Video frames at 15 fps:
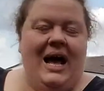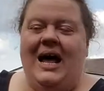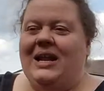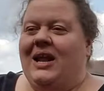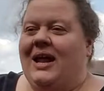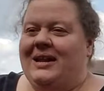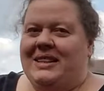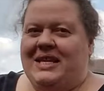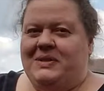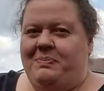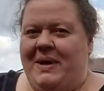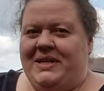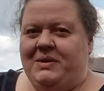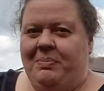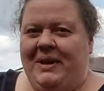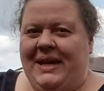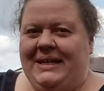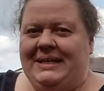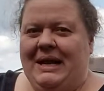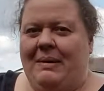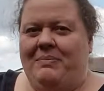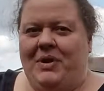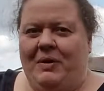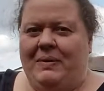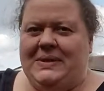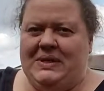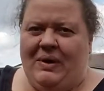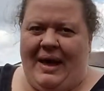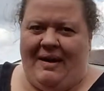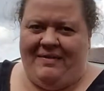a lot of these beds are planted up. New
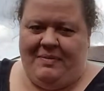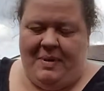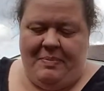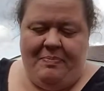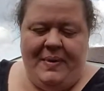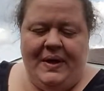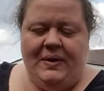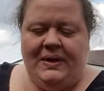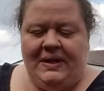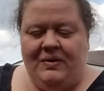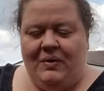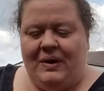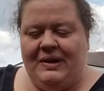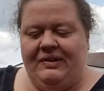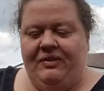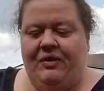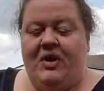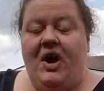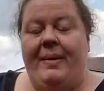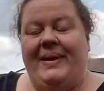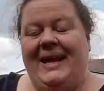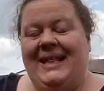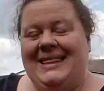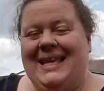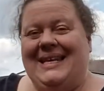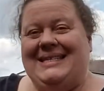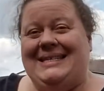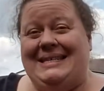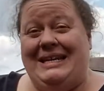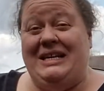ones will have to be built in order to accommodate
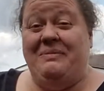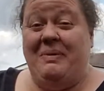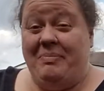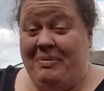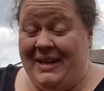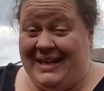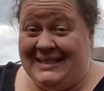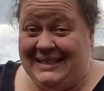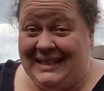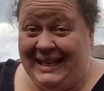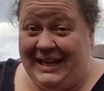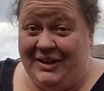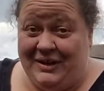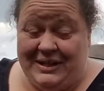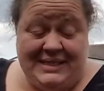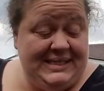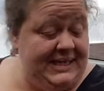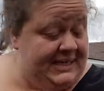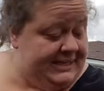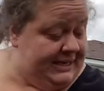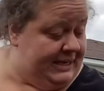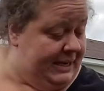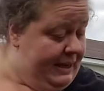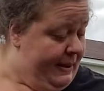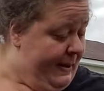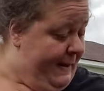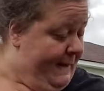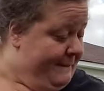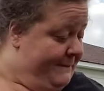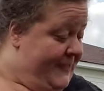things that need to be planted later in the season.
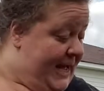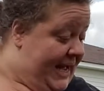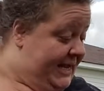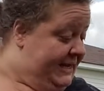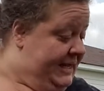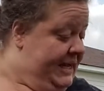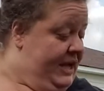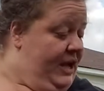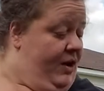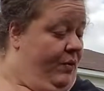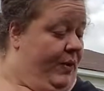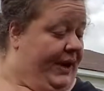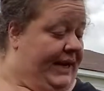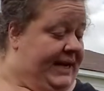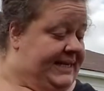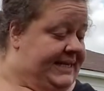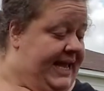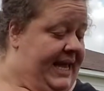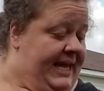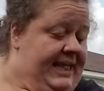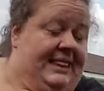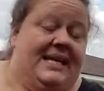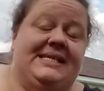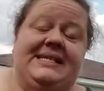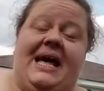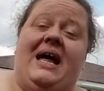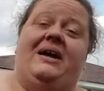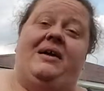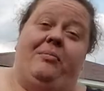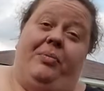But we're going to take this
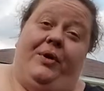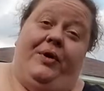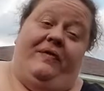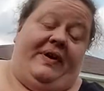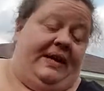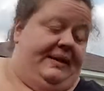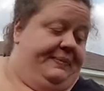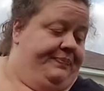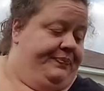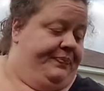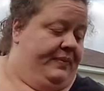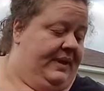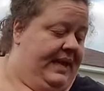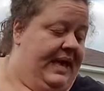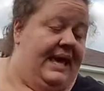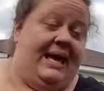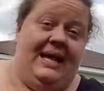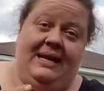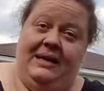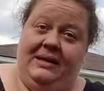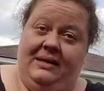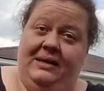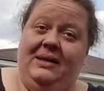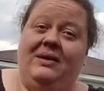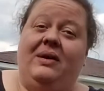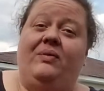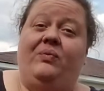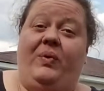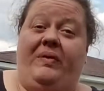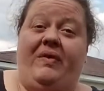out and improve it. And
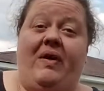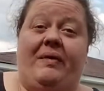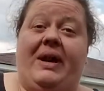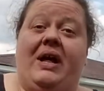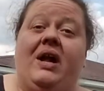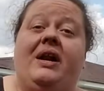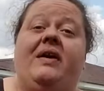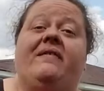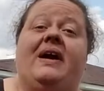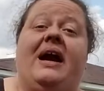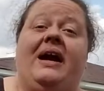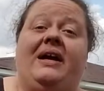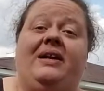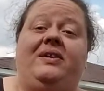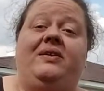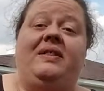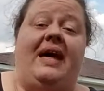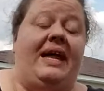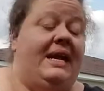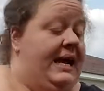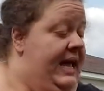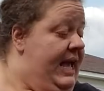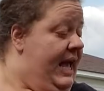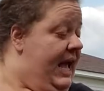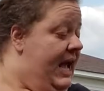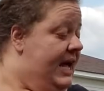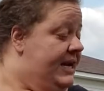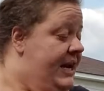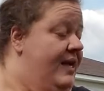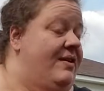we've already gone over how you do that.
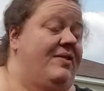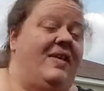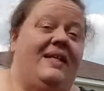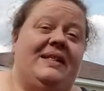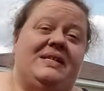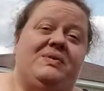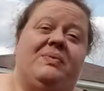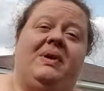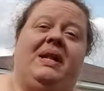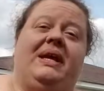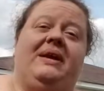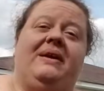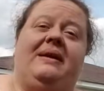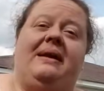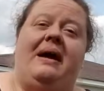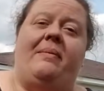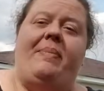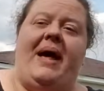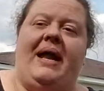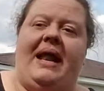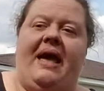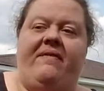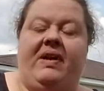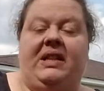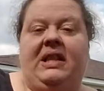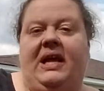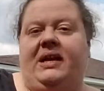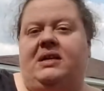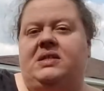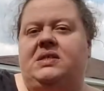Another thing that's really good about having
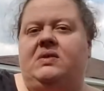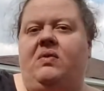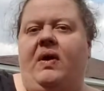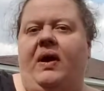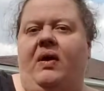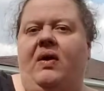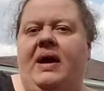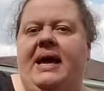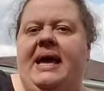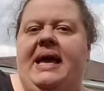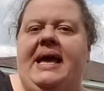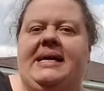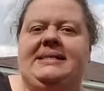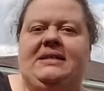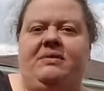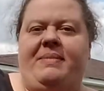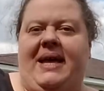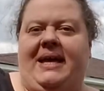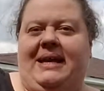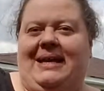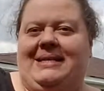lighter soil is it'll make it